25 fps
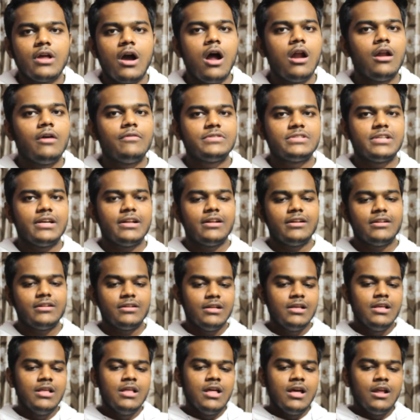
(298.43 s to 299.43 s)
All of a
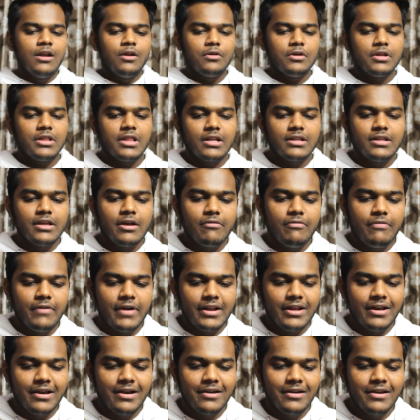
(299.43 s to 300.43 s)
sudden, look at that,
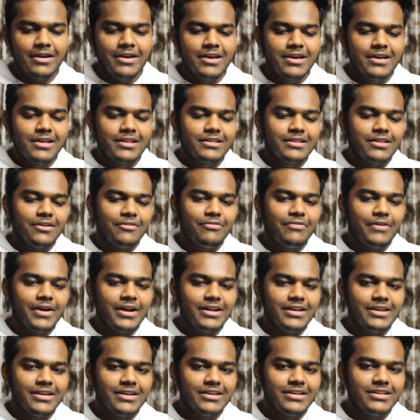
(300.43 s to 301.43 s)
they're
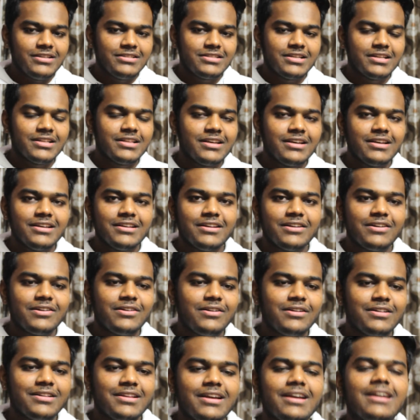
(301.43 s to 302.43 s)
fighting each other and
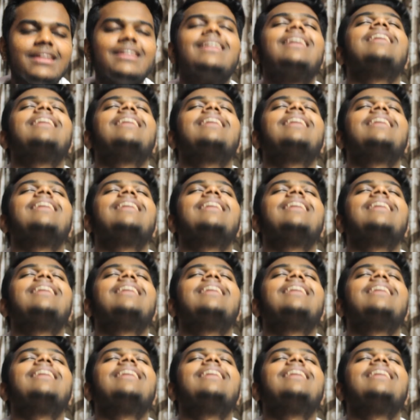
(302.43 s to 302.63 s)
all that.